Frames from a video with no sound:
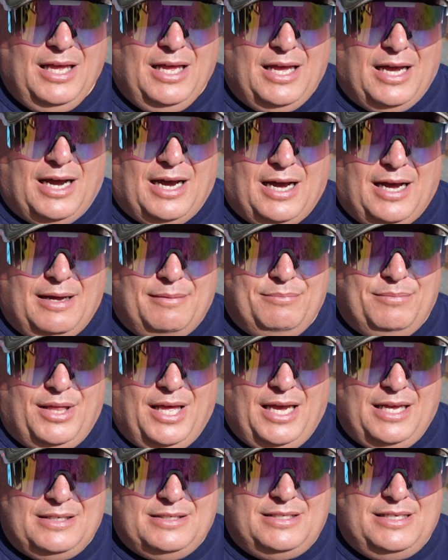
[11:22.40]

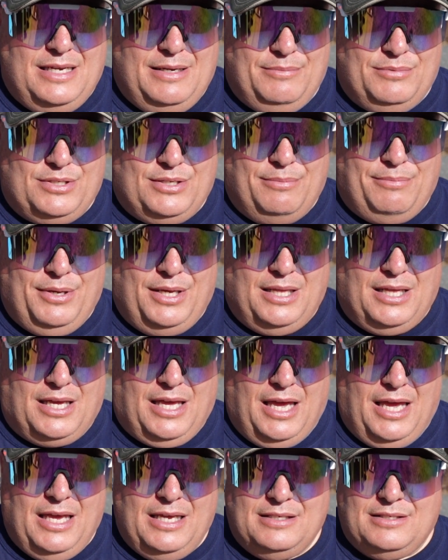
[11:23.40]
that seems to be the
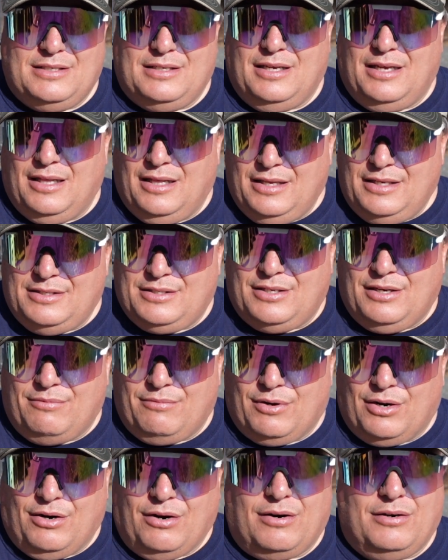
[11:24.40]
case, at least in
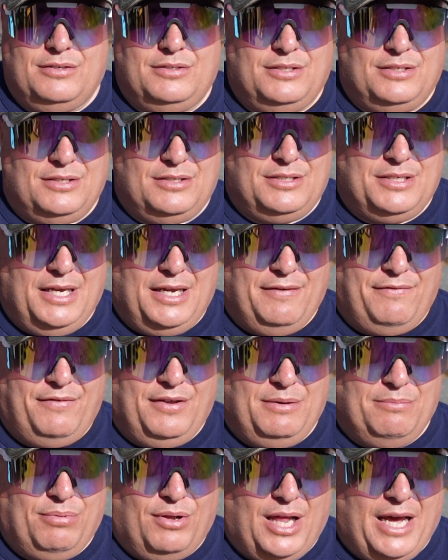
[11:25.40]
regards to
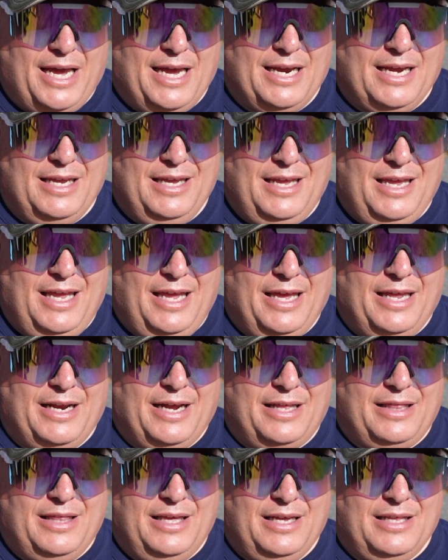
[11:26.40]
CFE Black, and
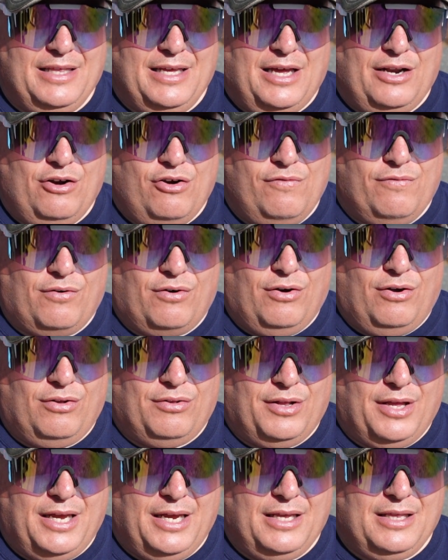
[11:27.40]
I think that overall
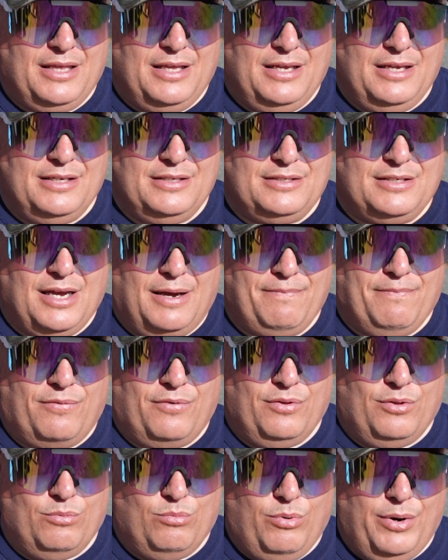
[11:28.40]
length is up
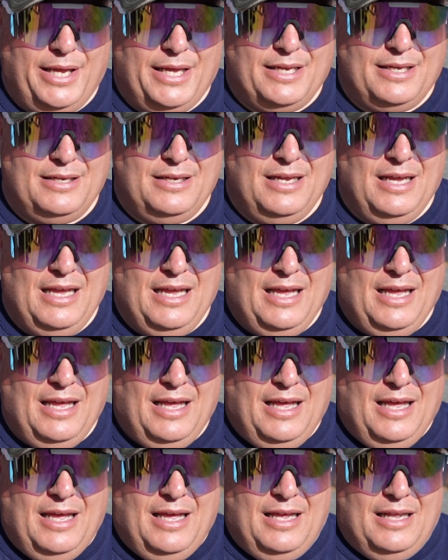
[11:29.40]
for the win.
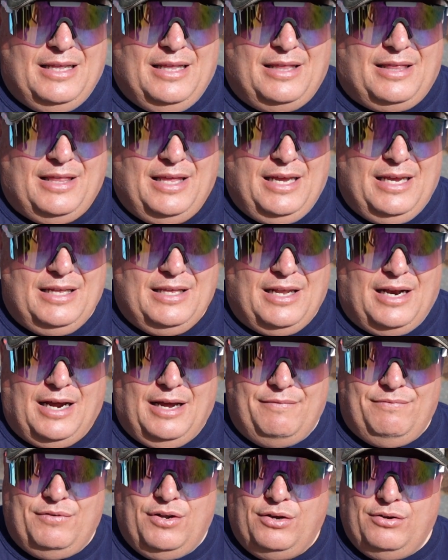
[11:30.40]
The thing that
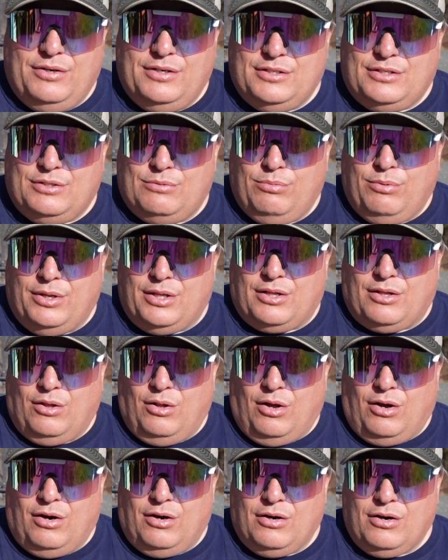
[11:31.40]
I've noticed with
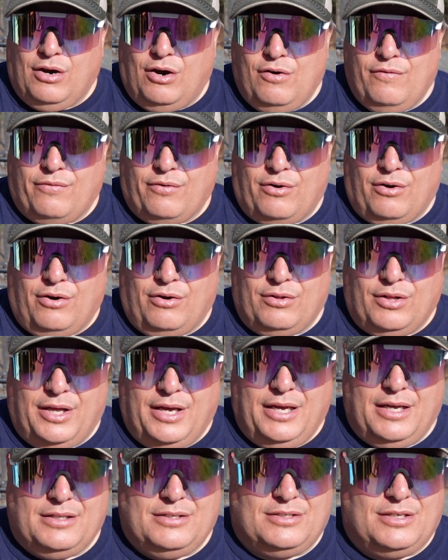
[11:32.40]
long overall
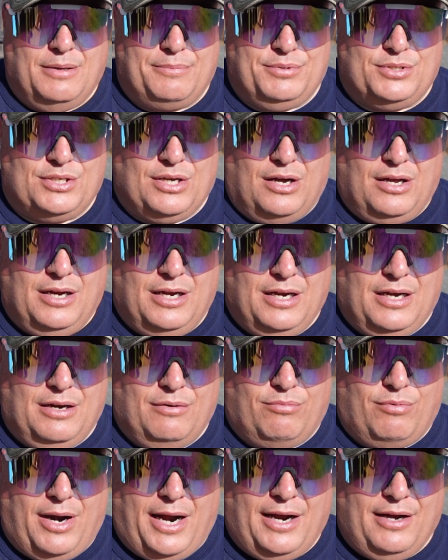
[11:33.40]
length subsonic
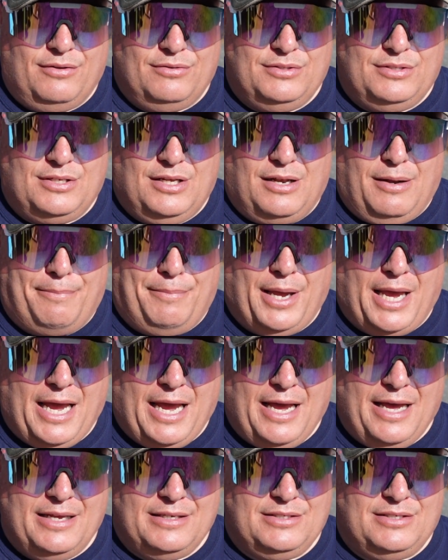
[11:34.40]
rounds in the
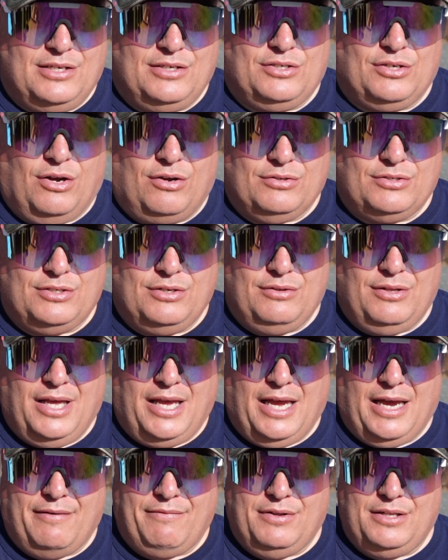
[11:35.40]
past is also they
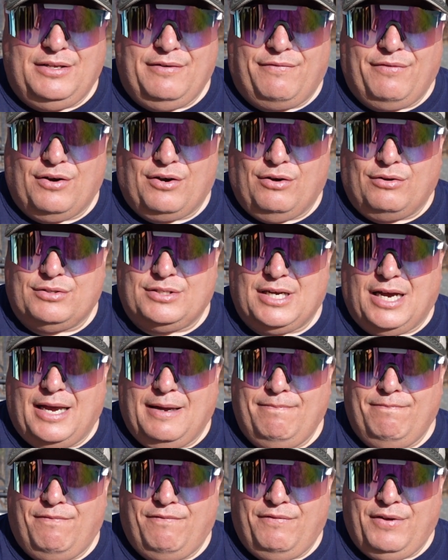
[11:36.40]
have a difficult
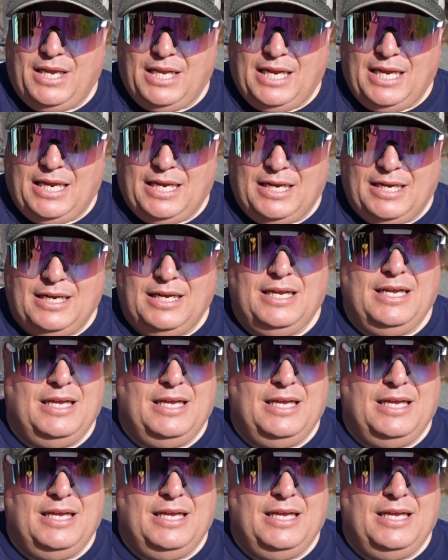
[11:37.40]
time feeding,